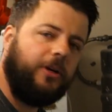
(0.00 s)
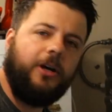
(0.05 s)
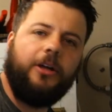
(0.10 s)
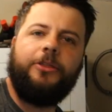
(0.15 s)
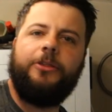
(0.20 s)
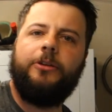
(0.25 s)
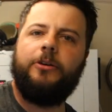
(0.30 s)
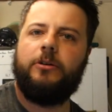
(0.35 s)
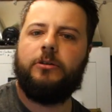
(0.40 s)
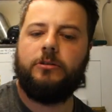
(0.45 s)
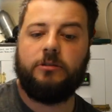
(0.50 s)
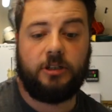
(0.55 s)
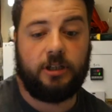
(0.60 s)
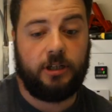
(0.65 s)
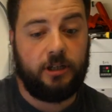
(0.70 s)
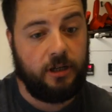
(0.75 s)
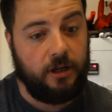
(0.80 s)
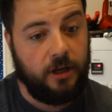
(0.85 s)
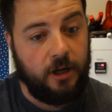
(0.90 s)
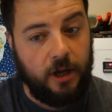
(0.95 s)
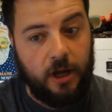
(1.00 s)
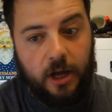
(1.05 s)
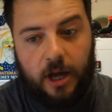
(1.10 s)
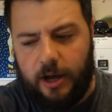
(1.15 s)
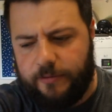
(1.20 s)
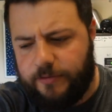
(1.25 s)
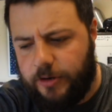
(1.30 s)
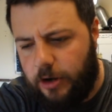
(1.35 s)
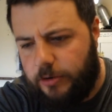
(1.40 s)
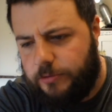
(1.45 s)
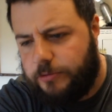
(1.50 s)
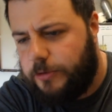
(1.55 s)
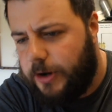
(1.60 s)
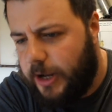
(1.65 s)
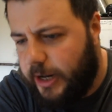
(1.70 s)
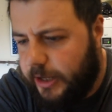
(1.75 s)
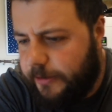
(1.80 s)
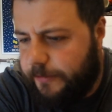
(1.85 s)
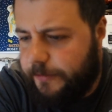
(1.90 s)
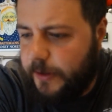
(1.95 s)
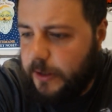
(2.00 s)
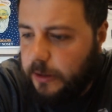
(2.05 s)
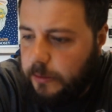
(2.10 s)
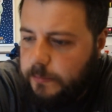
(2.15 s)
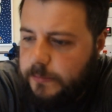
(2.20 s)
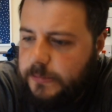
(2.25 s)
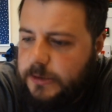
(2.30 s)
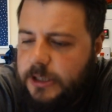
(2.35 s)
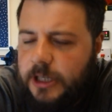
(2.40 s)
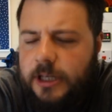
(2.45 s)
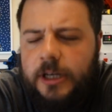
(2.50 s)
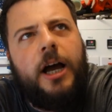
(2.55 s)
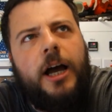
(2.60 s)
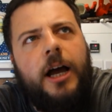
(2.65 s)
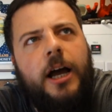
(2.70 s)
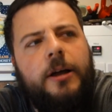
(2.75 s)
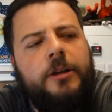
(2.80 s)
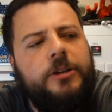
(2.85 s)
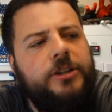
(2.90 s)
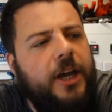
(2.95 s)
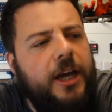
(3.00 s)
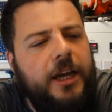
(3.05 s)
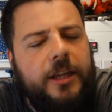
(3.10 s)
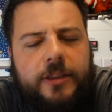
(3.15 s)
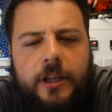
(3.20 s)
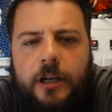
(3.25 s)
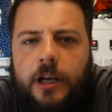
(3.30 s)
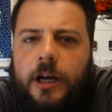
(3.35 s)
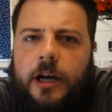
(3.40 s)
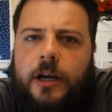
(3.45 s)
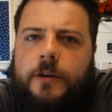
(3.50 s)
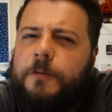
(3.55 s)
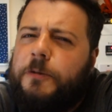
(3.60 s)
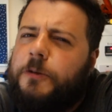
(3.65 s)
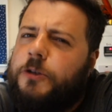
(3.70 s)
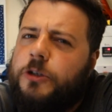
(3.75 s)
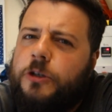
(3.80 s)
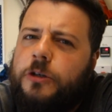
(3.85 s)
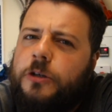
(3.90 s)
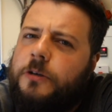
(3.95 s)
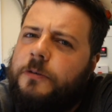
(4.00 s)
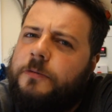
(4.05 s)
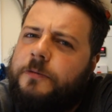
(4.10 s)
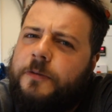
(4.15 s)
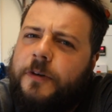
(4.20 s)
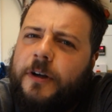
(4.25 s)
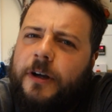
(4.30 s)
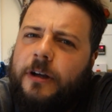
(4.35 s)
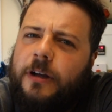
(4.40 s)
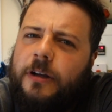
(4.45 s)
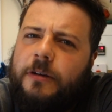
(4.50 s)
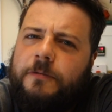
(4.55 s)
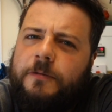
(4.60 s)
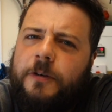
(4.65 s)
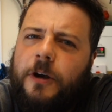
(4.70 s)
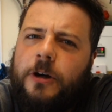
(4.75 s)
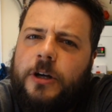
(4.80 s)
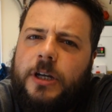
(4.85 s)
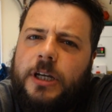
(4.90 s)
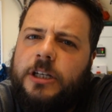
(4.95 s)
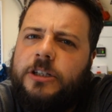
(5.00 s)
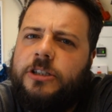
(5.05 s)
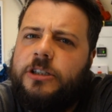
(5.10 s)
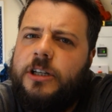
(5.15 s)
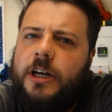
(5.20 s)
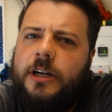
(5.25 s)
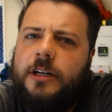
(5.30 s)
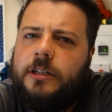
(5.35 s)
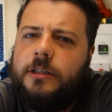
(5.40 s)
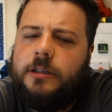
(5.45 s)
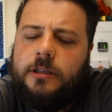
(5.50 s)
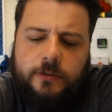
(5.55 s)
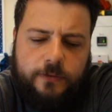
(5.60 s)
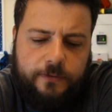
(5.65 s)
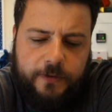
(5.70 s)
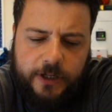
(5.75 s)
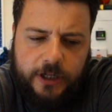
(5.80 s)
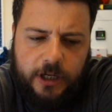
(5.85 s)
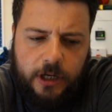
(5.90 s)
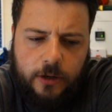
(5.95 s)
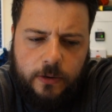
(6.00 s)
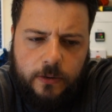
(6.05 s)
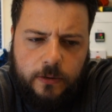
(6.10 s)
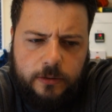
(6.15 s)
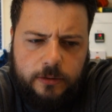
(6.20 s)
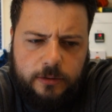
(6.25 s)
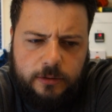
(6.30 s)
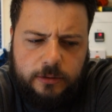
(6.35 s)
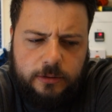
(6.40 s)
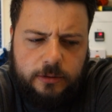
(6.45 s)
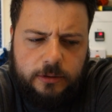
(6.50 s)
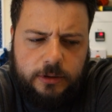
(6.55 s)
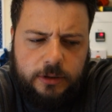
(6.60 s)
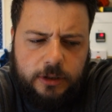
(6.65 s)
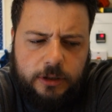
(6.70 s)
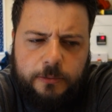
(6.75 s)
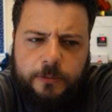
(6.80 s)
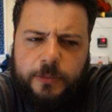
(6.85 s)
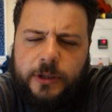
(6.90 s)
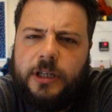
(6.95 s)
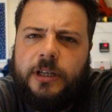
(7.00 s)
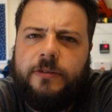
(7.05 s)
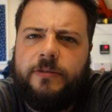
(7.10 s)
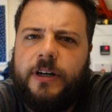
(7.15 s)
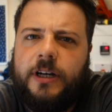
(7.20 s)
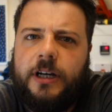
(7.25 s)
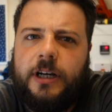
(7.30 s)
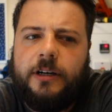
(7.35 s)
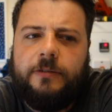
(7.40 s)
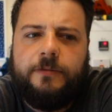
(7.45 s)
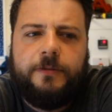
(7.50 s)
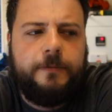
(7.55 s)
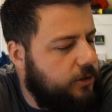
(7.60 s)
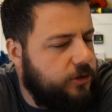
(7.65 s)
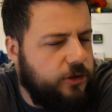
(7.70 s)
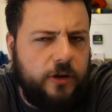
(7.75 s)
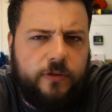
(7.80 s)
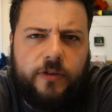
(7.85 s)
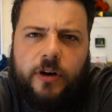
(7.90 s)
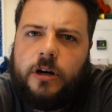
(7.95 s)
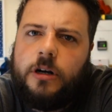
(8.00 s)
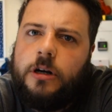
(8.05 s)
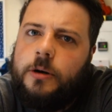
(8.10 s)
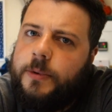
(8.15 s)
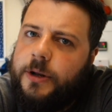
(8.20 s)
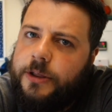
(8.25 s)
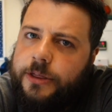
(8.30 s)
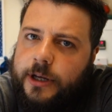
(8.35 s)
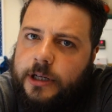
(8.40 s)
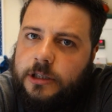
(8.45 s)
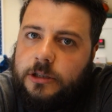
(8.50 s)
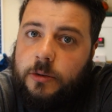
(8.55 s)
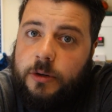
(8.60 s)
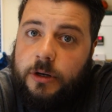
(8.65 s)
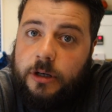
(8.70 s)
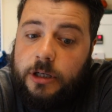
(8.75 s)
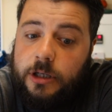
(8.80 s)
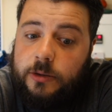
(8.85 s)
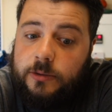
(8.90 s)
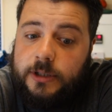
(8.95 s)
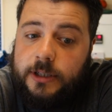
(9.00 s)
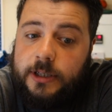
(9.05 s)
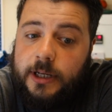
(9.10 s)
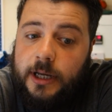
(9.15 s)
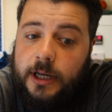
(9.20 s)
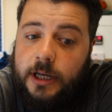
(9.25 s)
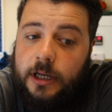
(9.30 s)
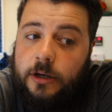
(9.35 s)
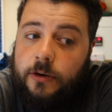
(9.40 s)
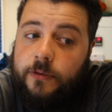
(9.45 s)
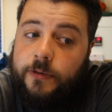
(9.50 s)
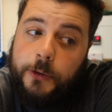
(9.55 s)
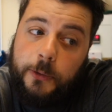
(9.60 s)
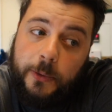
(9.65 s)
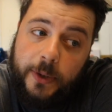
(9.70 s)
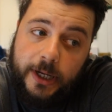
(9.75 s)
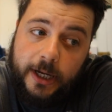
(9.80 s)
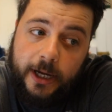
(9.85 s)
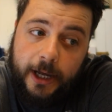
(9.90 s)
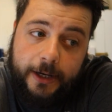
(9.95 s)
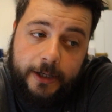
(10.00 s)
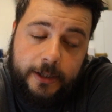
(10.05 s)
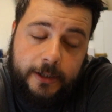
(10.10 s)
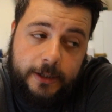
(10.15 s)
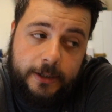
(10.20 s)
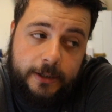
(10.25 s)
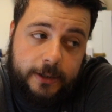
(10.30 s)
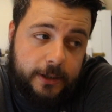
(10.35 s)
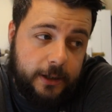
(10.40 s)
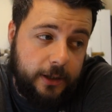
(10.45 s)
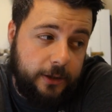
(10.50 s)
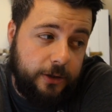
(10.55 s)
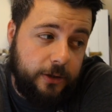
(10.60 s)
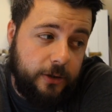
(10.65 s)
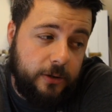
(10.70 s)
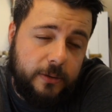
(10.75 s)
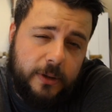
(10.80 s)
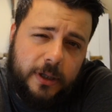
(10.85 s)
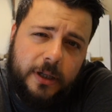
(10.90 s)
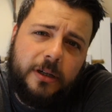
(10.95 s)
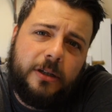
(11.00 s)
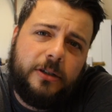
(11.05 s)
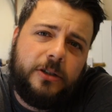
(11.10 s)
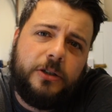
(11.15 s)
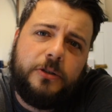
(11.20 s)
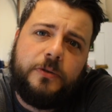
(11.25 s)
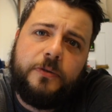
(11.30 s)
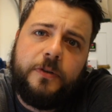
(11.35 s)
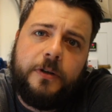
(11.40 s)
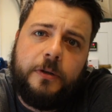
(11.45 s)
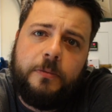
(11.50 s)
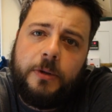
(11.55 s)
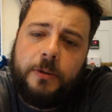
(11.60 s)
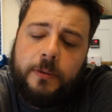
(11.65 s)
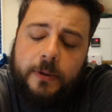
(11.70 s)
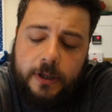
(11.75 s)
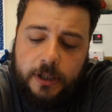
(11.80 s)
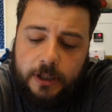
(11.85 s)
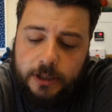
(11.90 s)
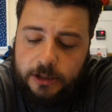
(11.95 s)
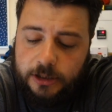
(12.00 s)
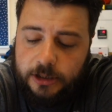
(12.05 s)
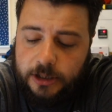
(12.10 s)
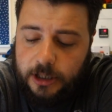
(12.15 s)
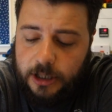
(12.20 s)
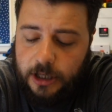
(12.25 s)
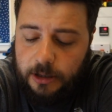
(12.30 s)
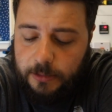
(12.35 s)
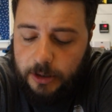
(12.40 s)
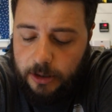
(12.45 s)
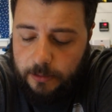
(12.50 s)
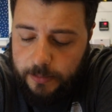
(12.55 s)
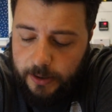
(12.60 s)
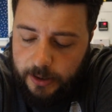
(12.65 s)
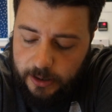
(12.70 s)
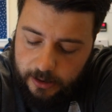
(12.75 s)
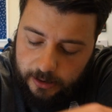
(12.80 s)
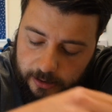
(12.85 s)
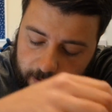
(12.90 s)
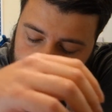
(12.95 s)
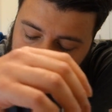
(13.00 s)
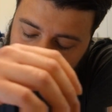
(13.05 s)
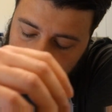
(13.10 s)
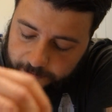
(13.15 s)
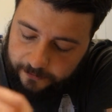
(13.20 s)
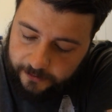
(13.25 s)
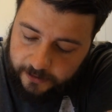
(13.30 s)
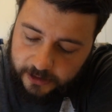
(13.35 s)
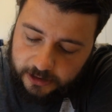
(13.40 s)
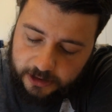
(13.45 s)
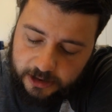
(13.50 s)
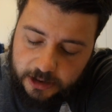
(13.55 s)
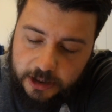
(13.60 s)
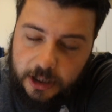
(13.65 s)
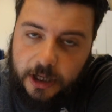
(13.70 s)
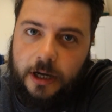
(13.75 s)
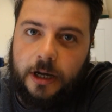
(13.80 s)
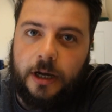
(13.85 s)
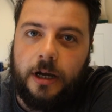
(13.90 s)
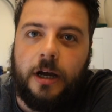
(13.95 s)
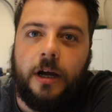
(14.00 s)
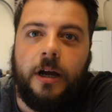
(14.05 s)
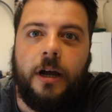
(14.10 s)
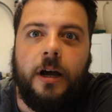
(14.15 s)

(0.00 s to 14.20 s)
but I thought I've not really filmed a day in the life sort of vloggy style video. I don't believe I have. So I've got a couple of things I want to do today and over the weekend. I thought, why not just film them and stick them up? But first,